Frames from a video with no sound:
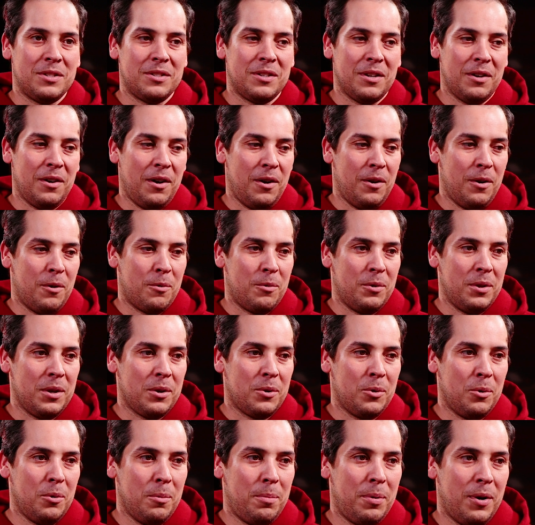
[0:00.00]
is a really
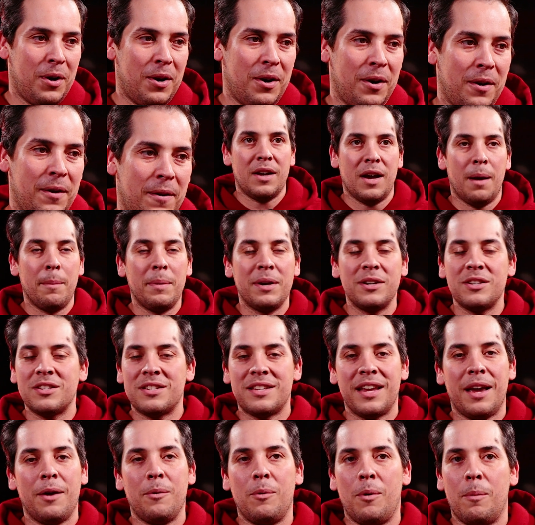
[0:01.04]
cool part. I'm gonna just
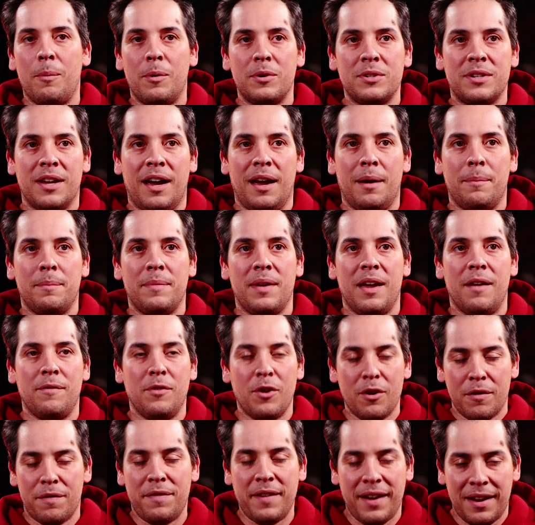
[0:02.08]
say it one more time. If
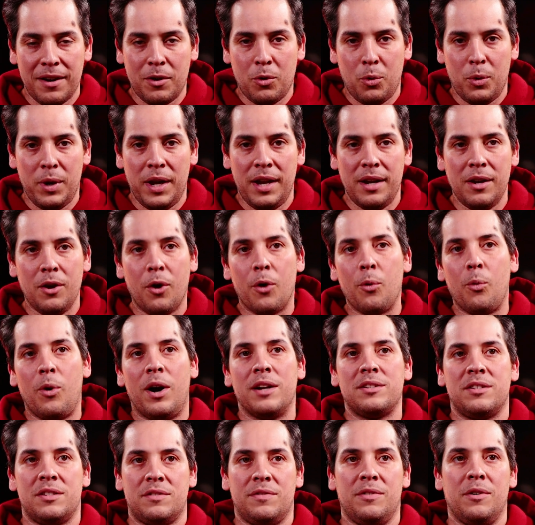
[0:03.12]
you're a fan of Queen, go and
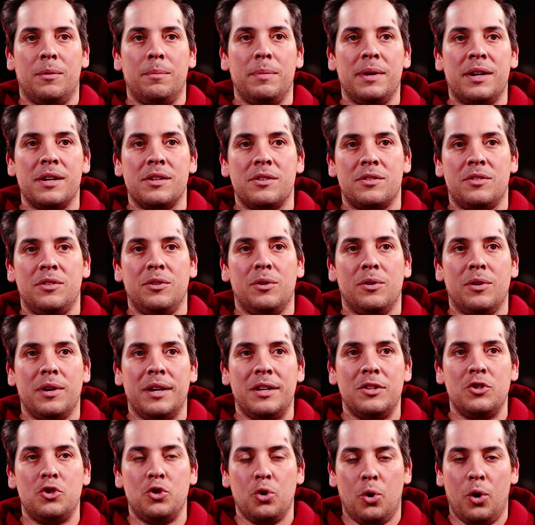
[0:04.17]
watch this film, because you'll
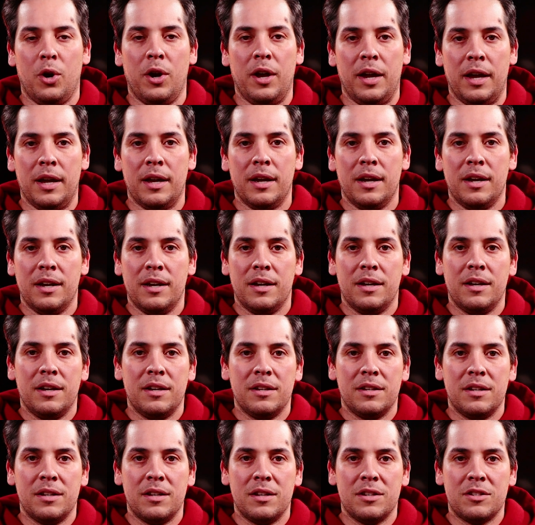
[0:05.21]
enjoy
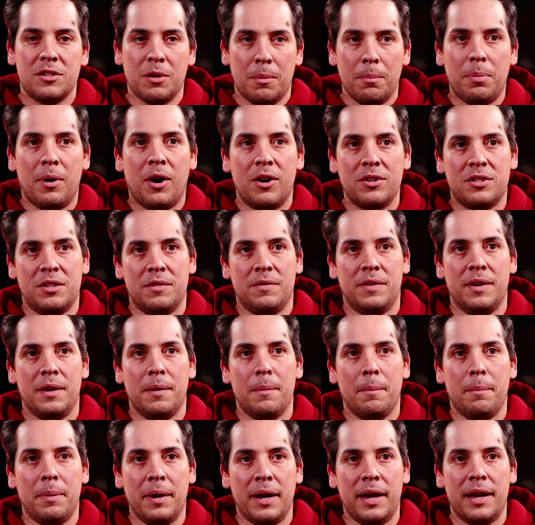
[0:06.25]
some parts of it.
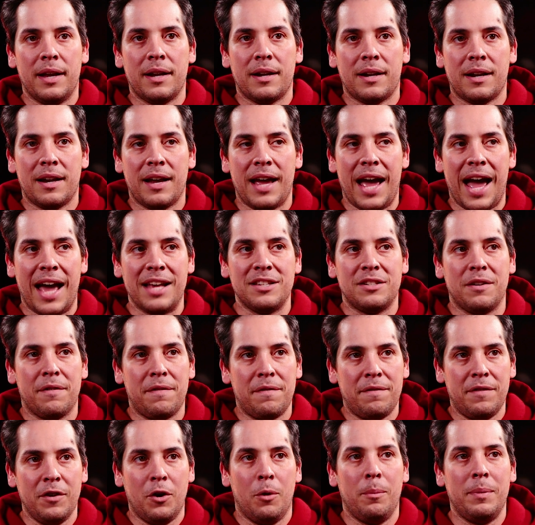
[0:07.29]
But as a
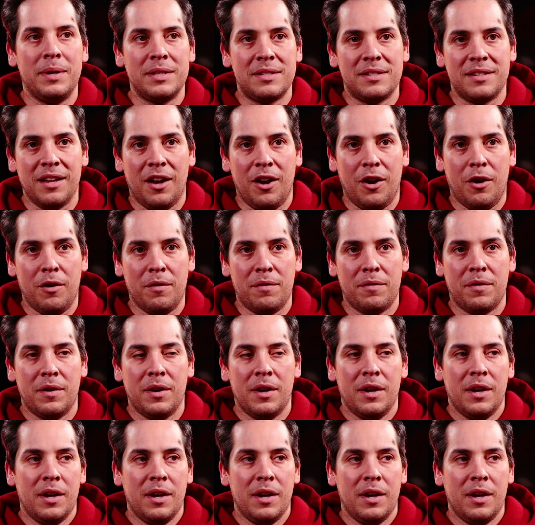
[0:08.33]
film itself,